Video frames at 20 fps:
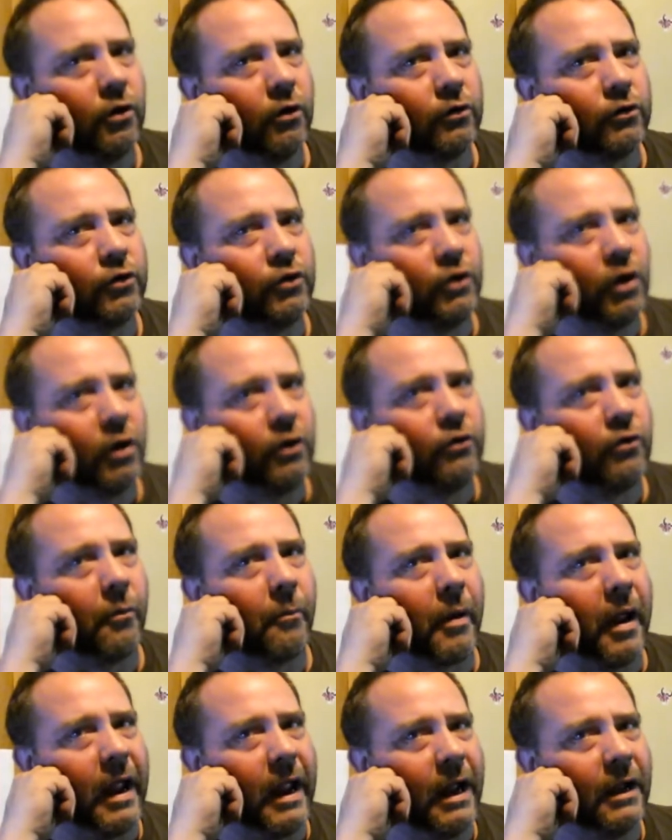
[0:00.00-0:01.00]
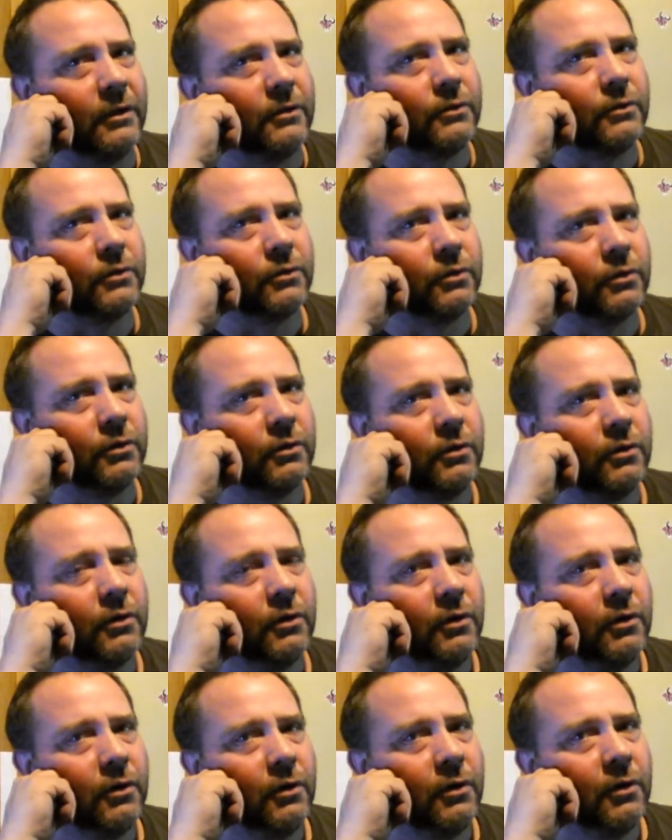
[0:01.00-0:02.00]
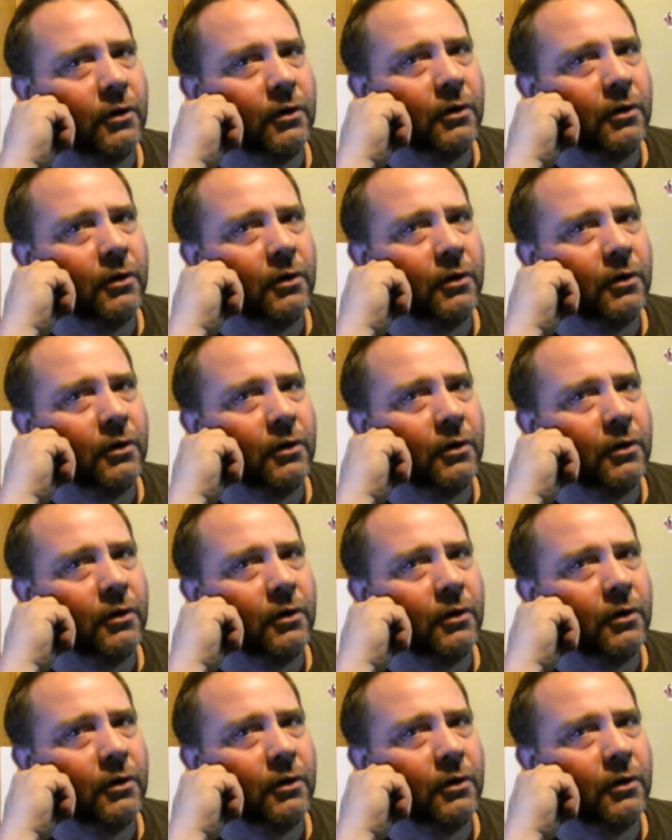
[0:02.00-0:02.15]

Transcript: And you still shit in your pants? I don't.